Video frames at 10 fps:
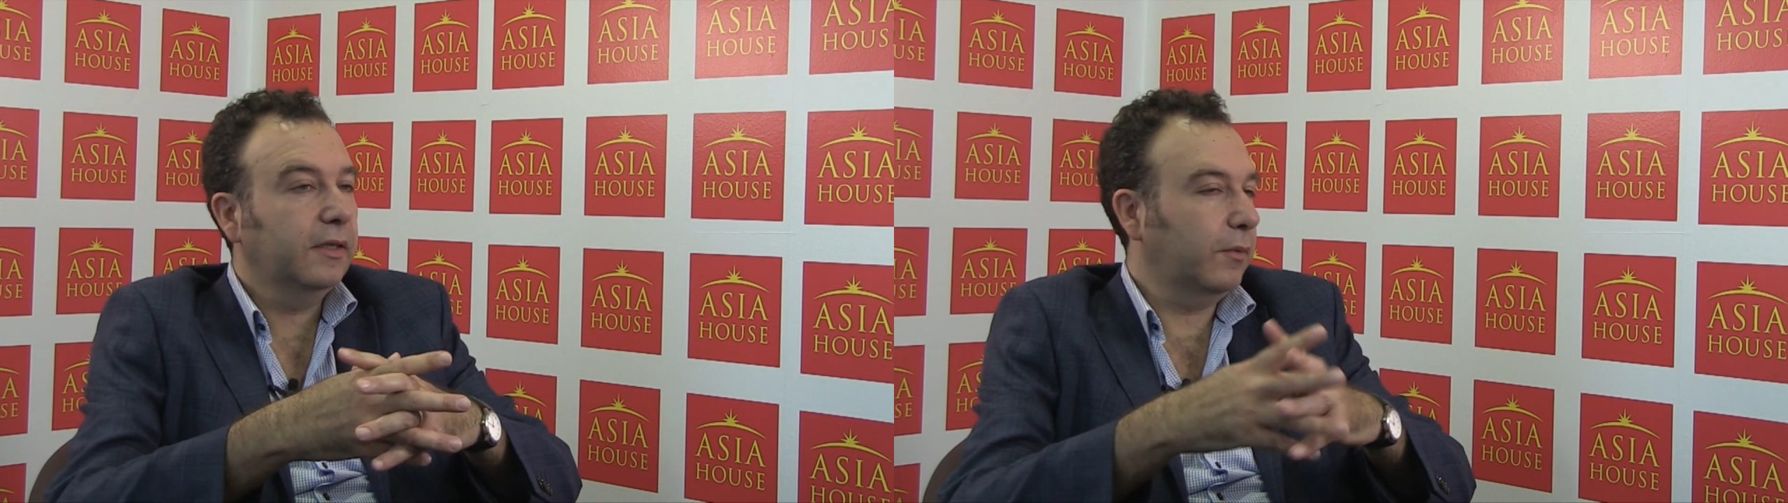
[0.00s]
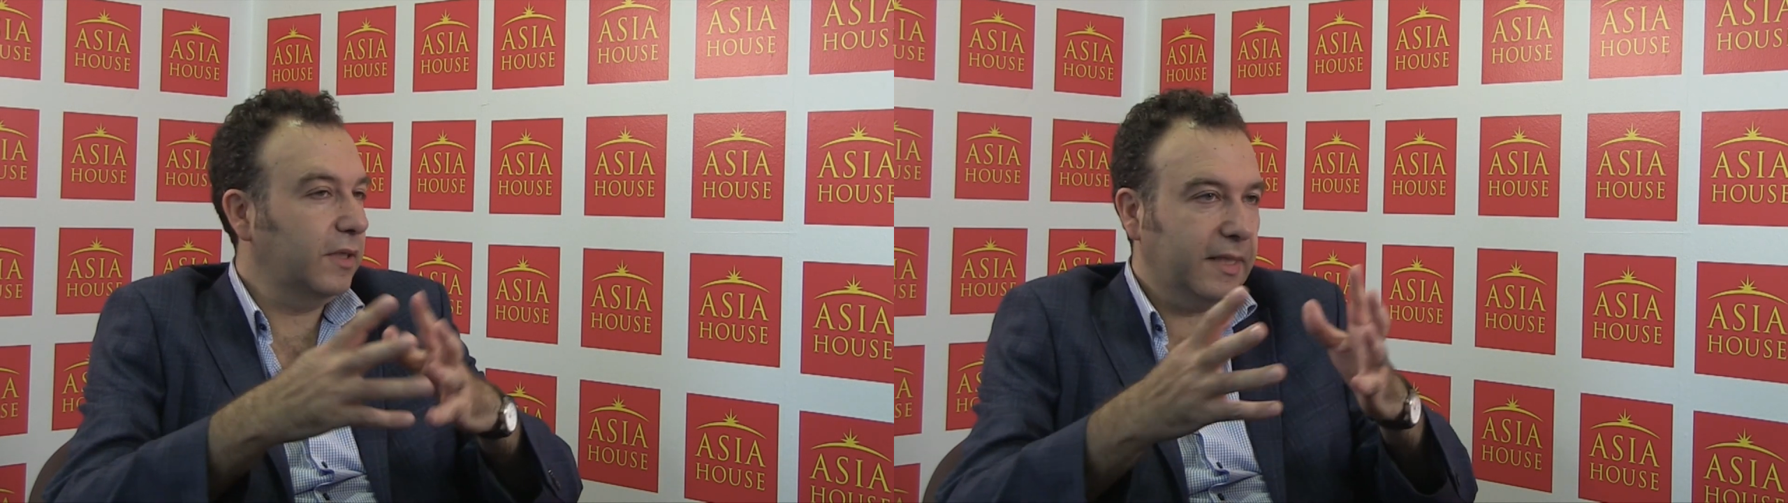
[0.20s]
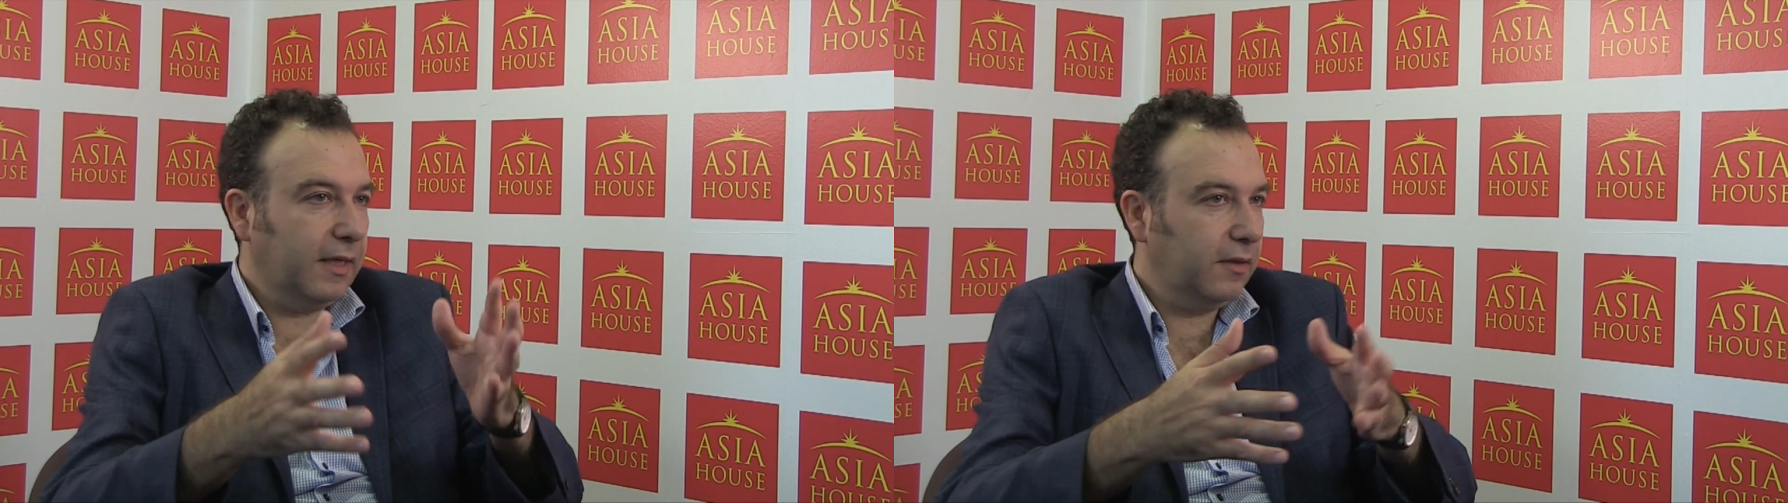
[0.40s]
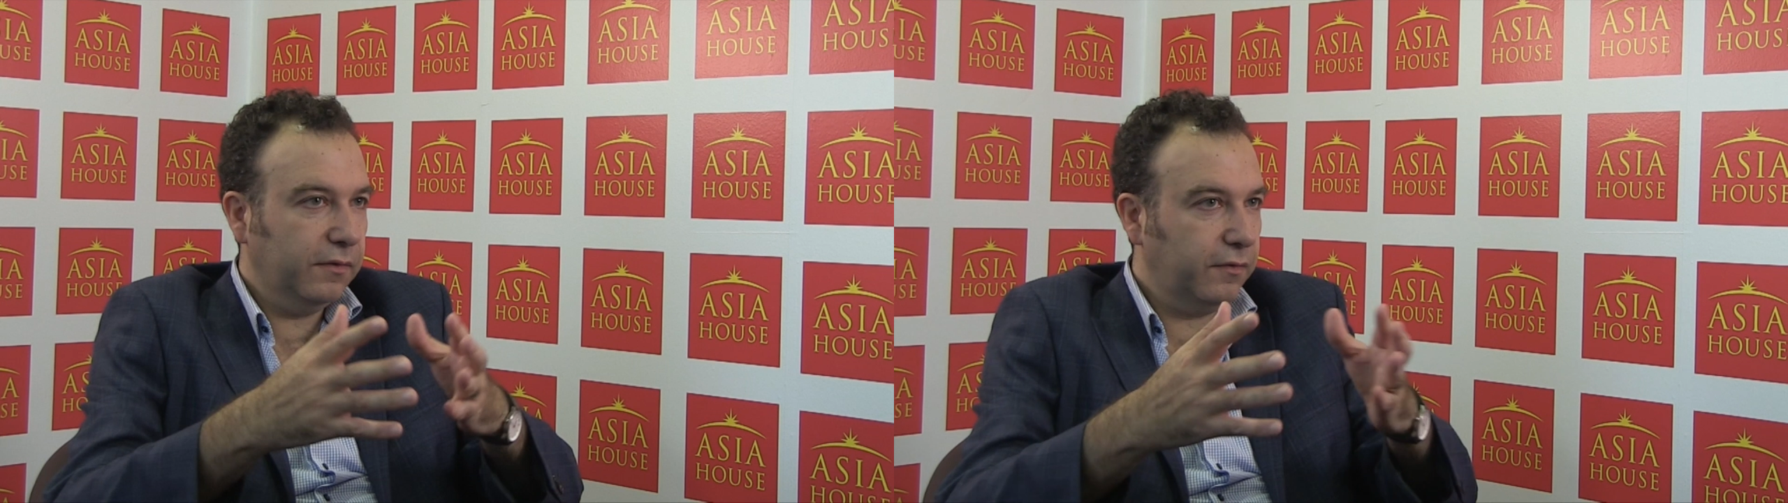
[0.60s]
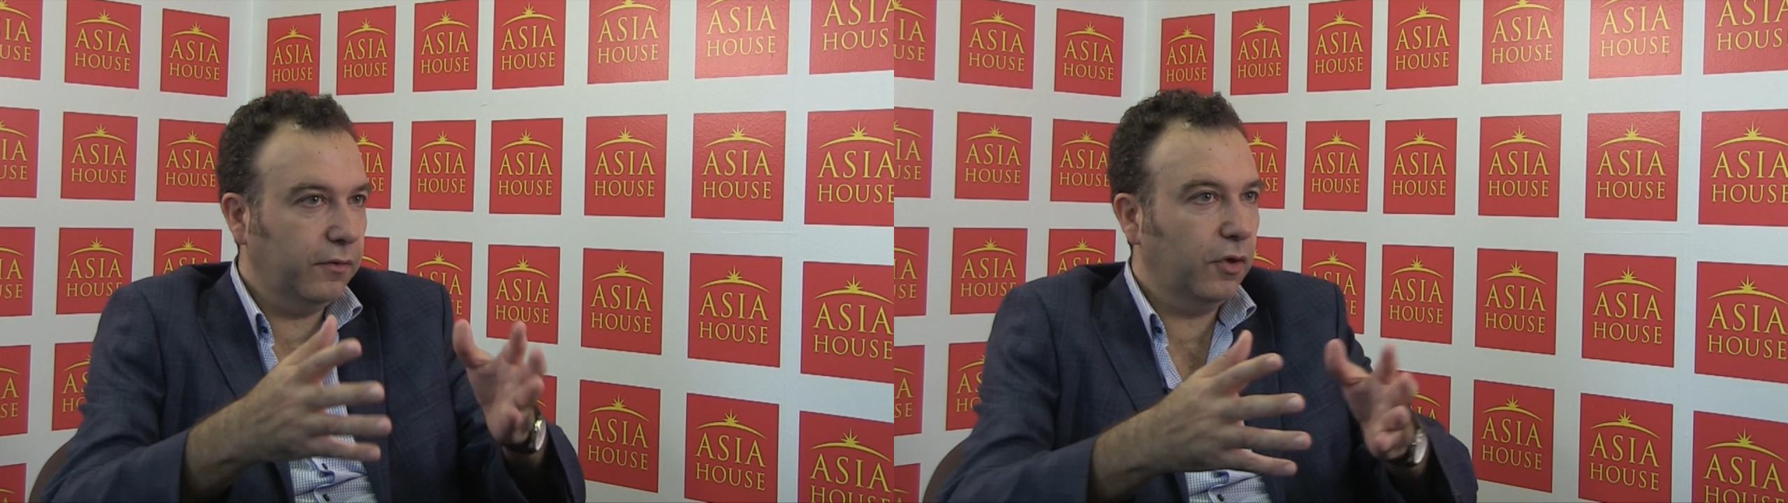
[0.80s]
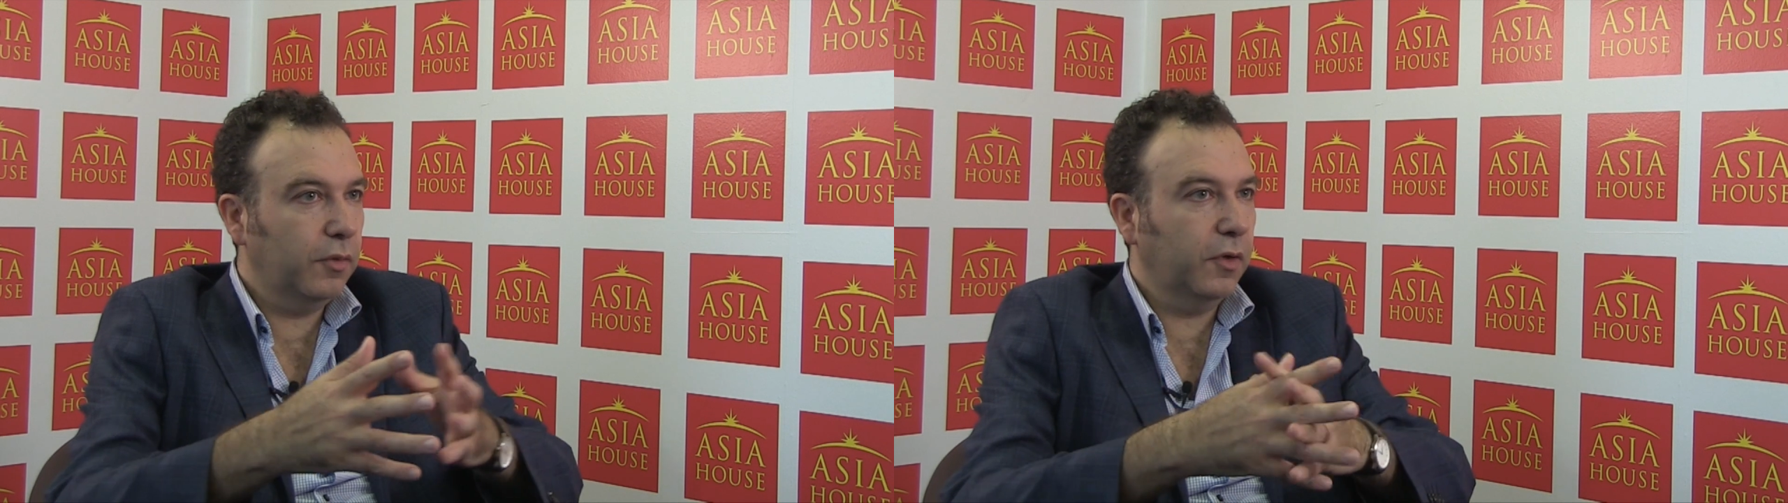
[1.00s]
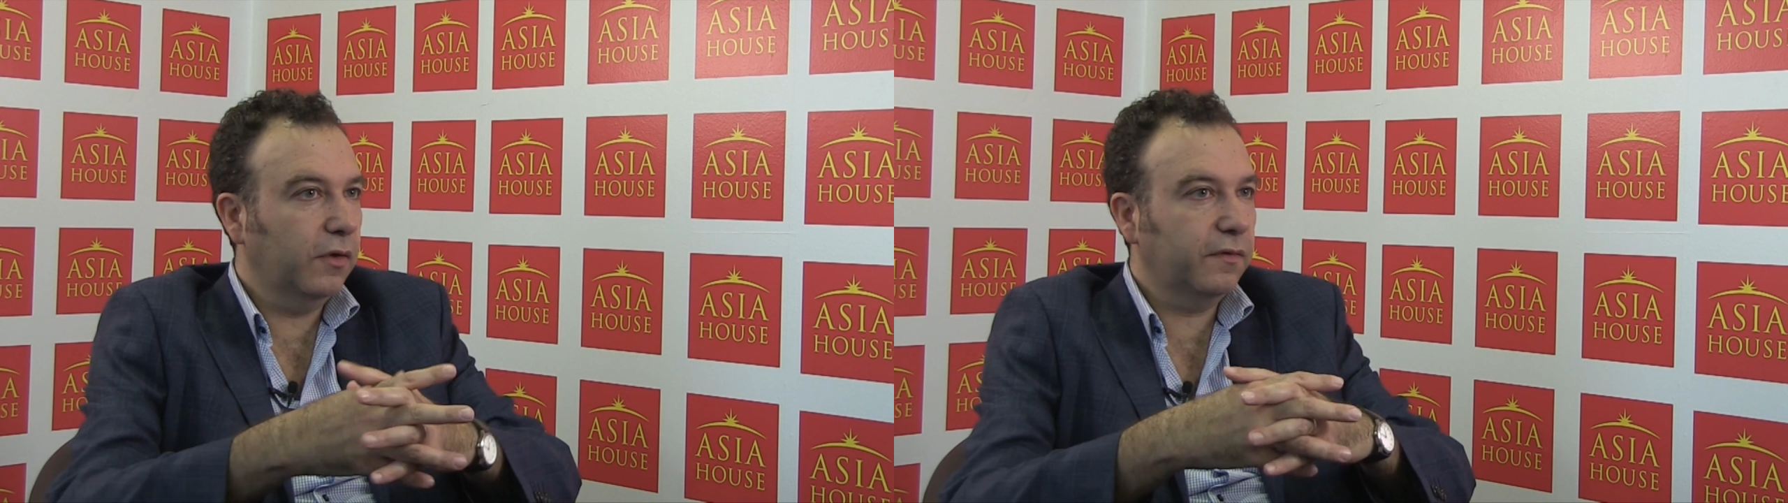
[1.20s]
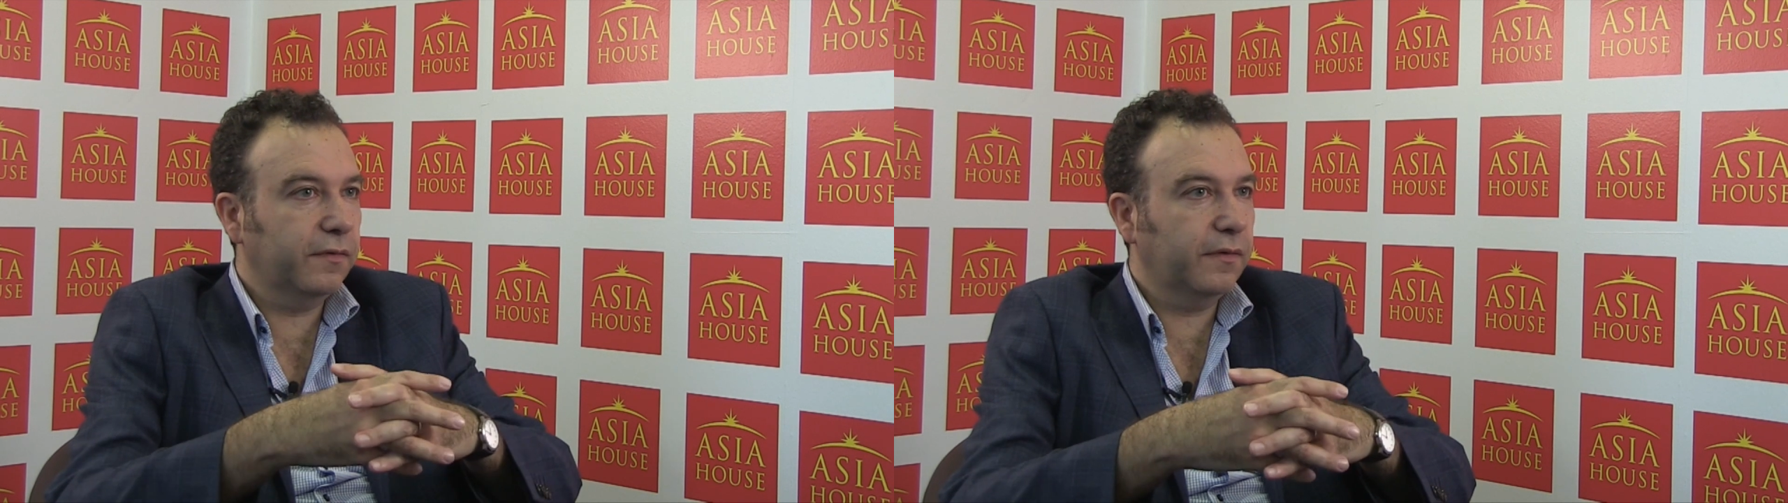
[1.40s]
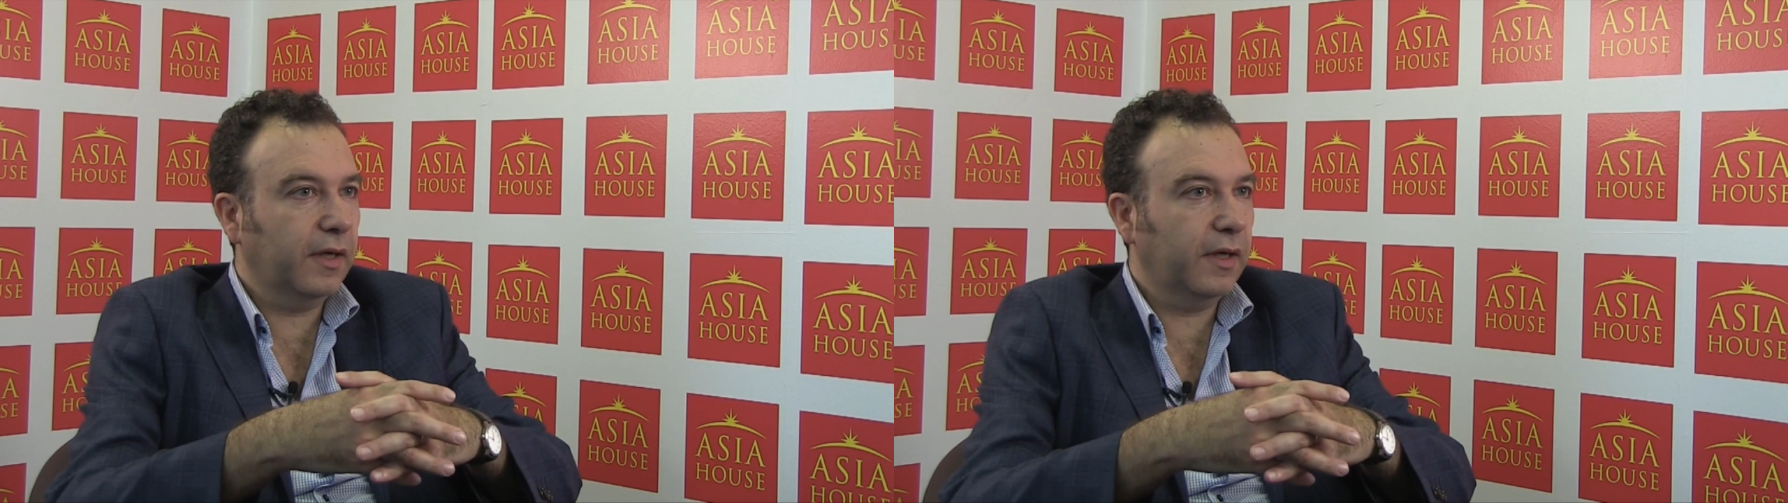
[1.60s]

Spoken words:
will take the form of